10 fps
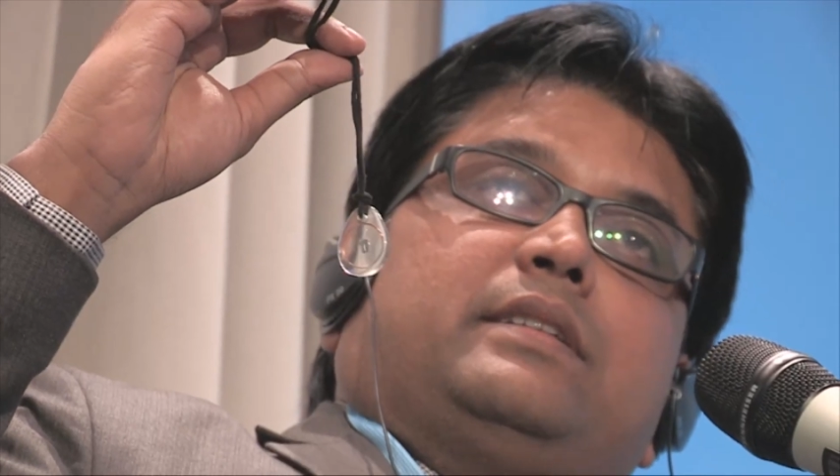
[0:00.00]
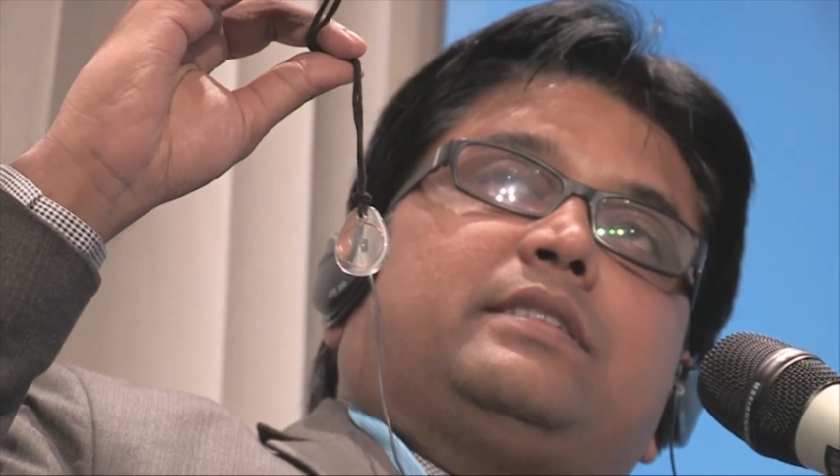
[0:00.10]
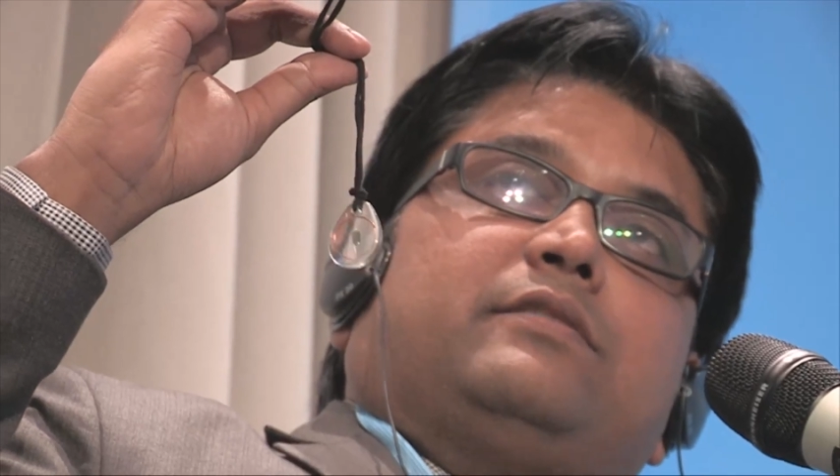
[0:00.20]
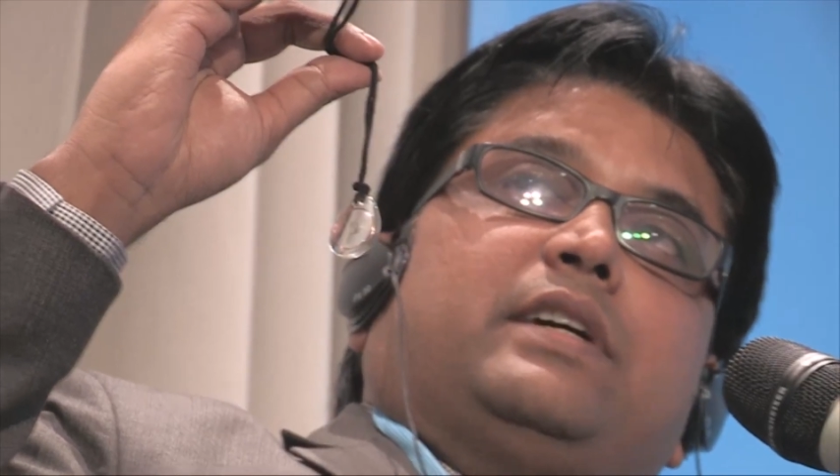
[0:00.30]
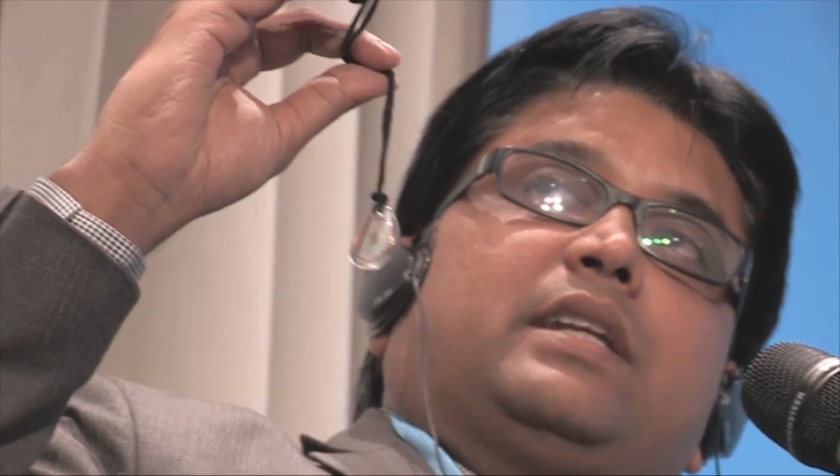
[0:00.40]

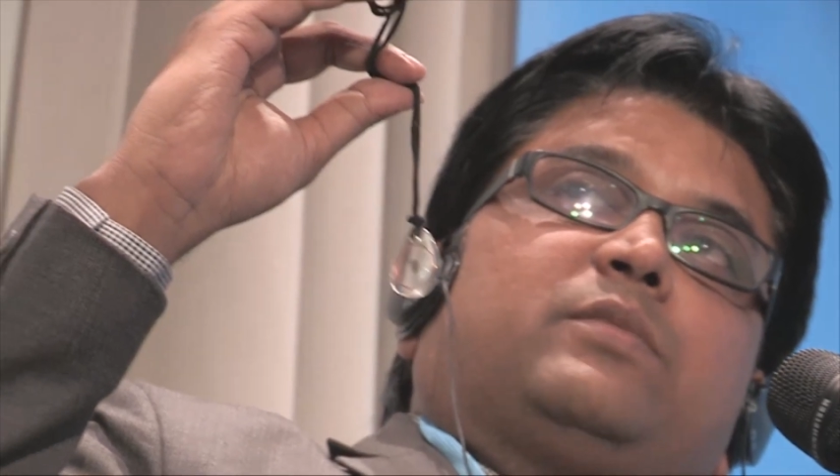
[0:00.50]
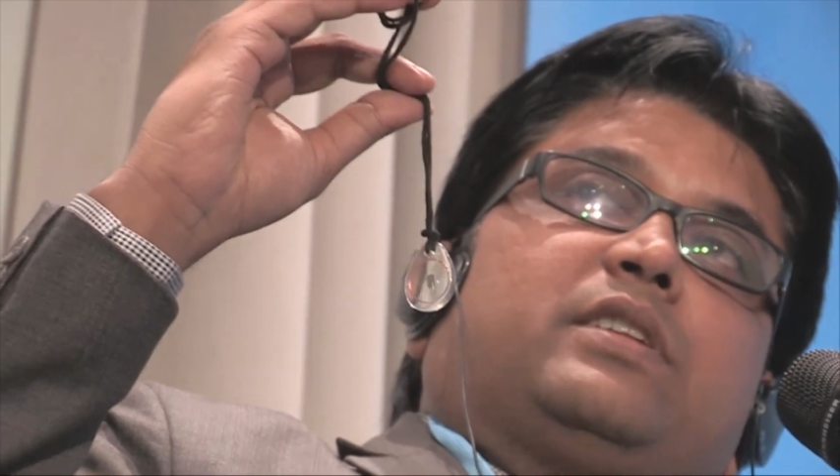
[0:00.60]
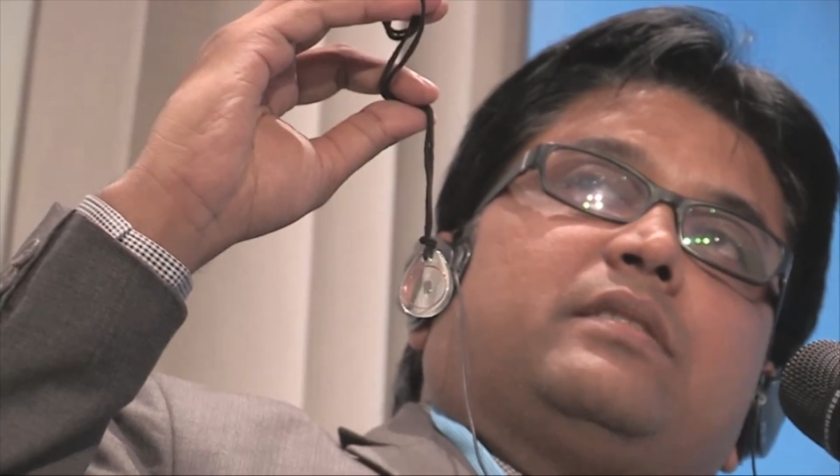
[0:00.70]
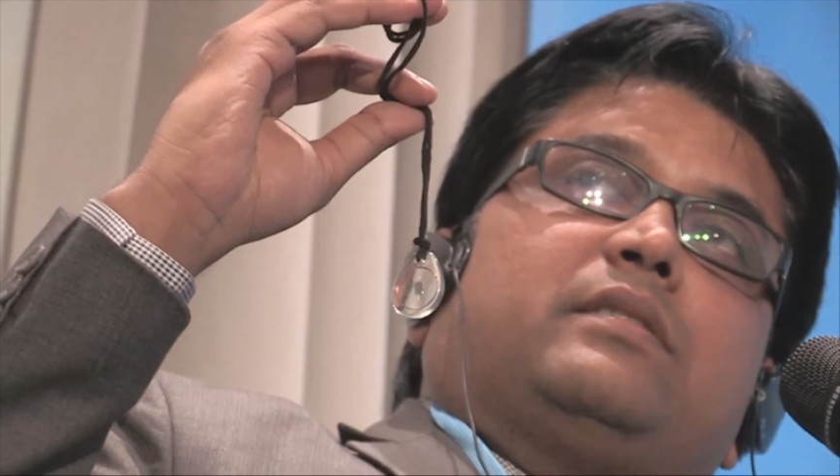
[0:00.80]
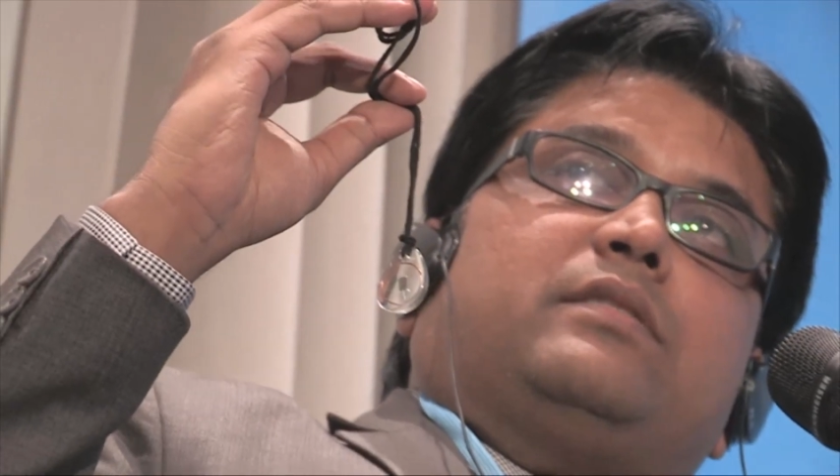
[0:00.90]
this
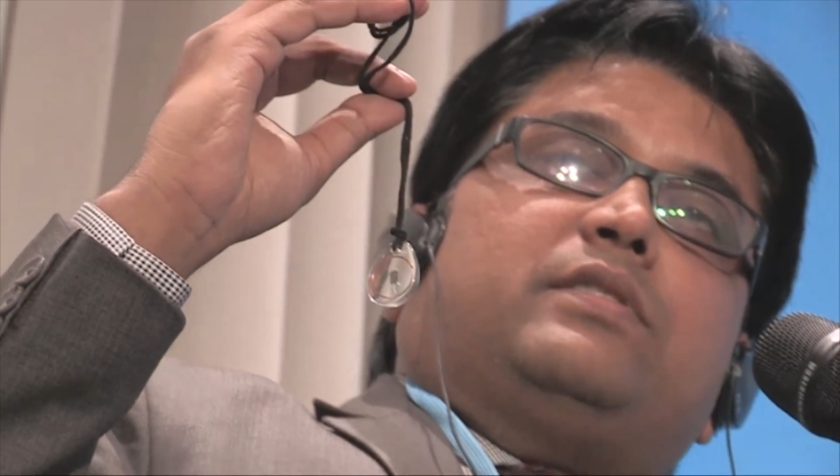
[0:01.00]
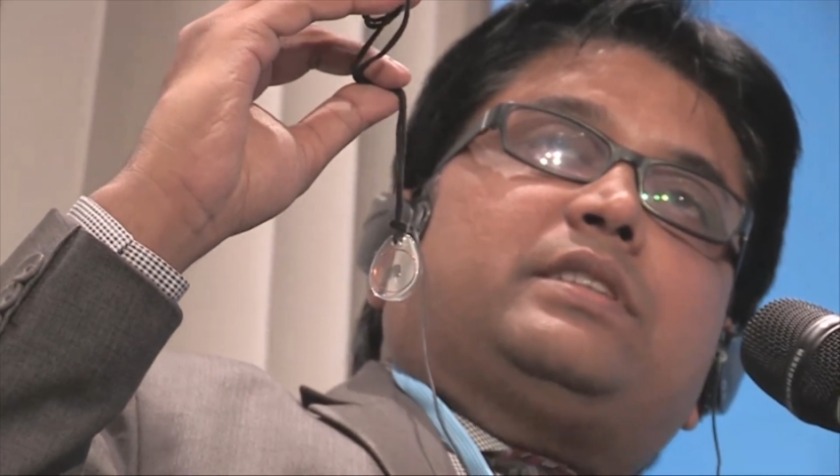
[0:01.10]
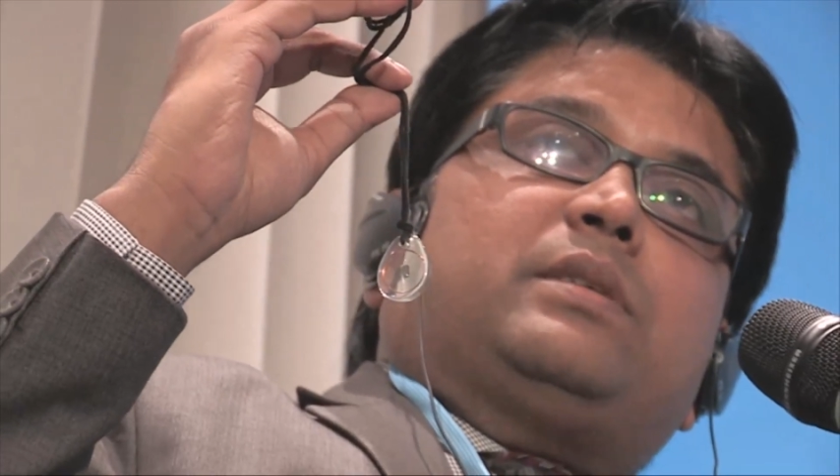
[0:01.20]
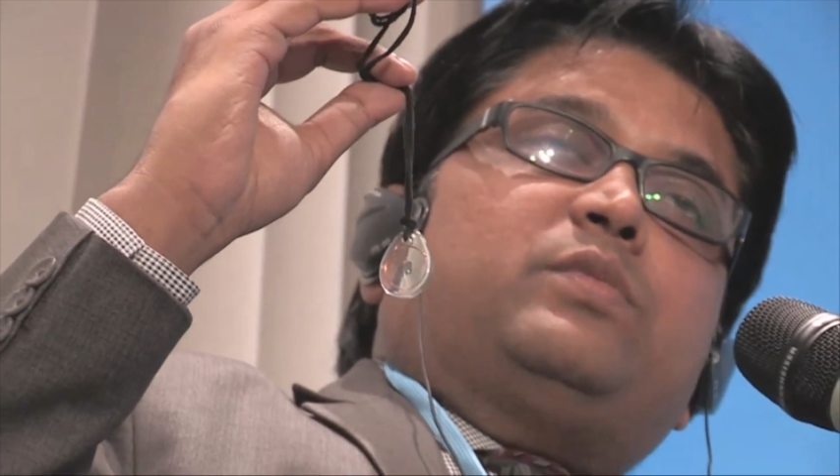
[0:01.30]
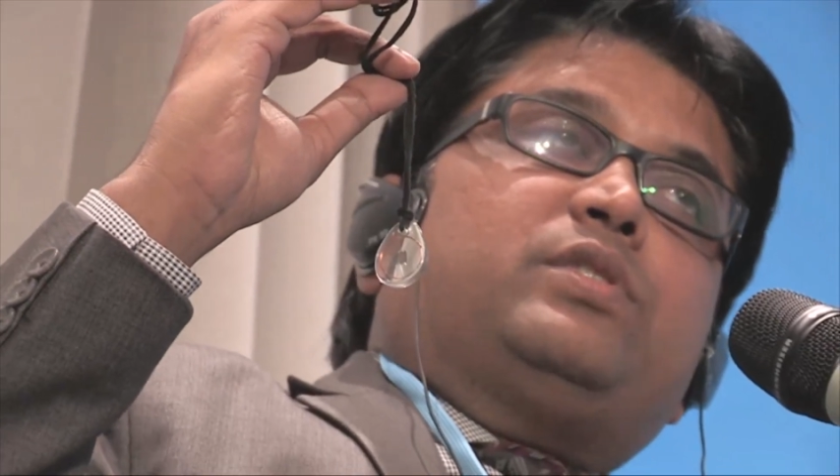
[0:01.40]
wearable
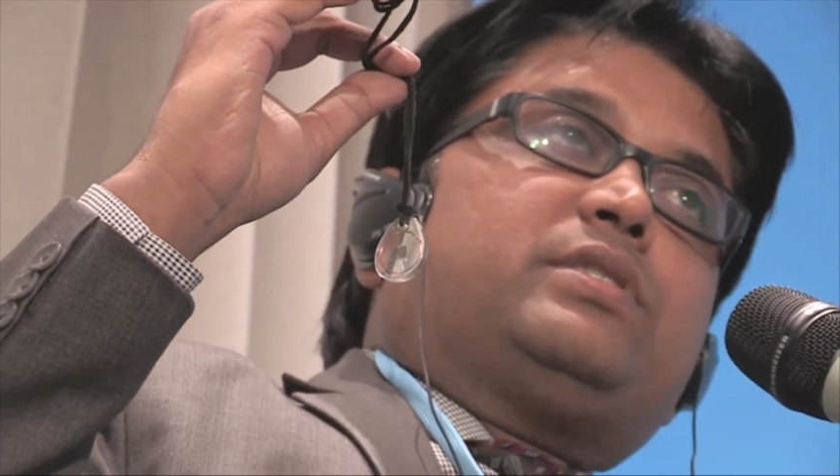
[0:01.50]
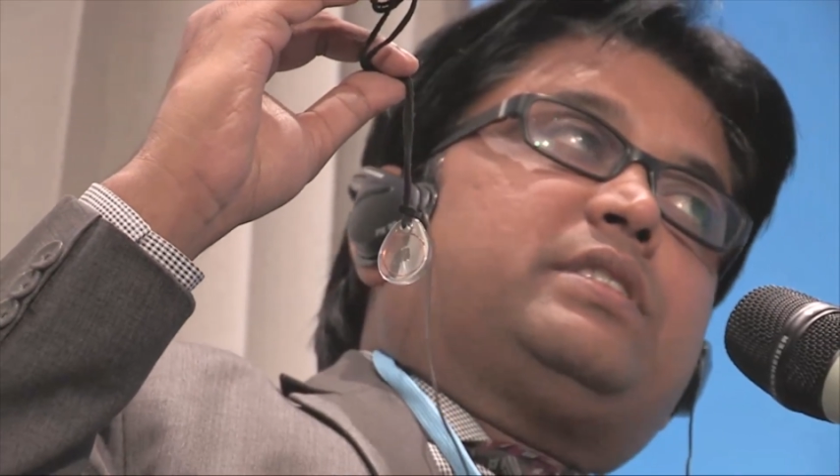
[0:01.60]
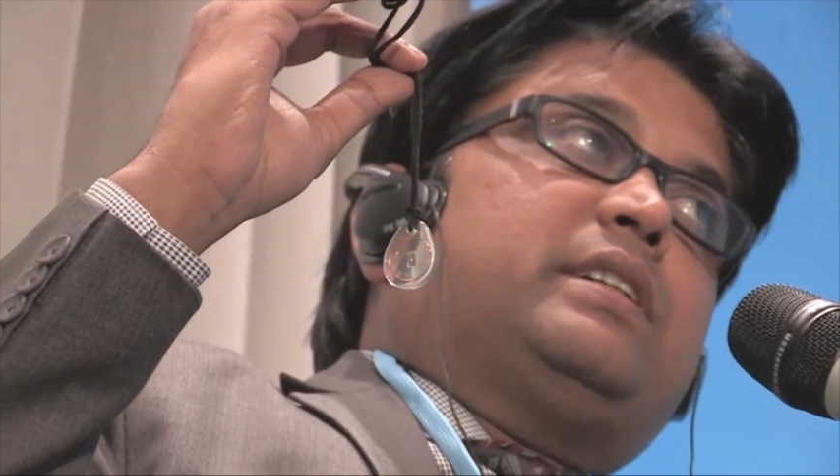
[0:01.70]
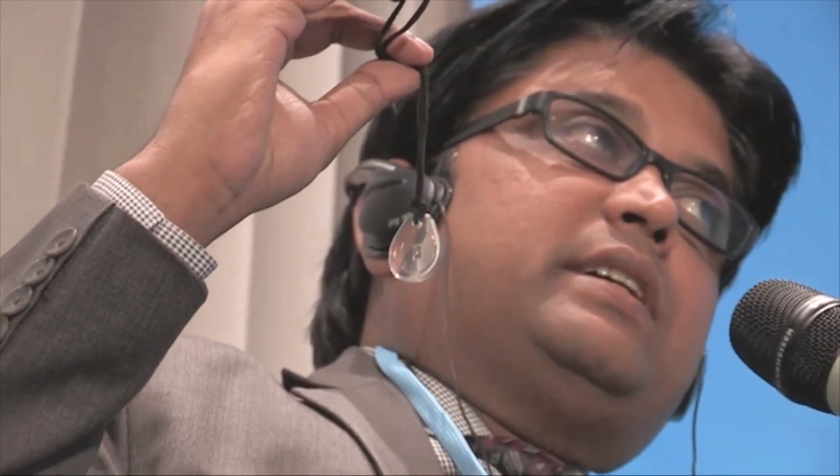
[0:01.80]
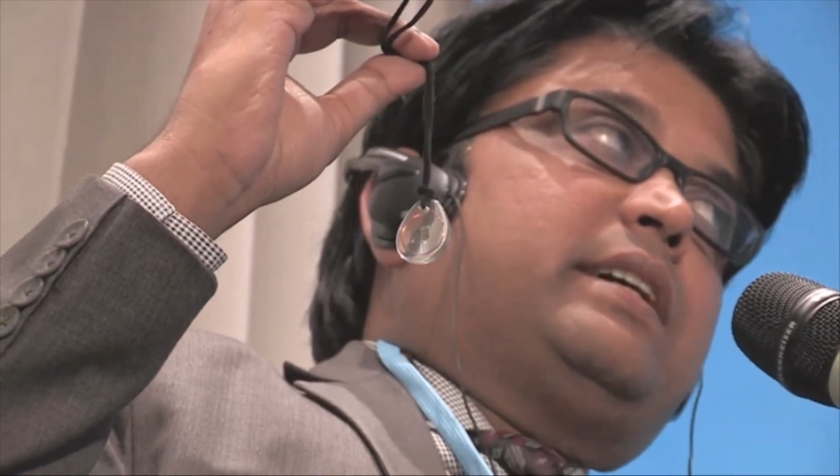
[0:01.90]
was the most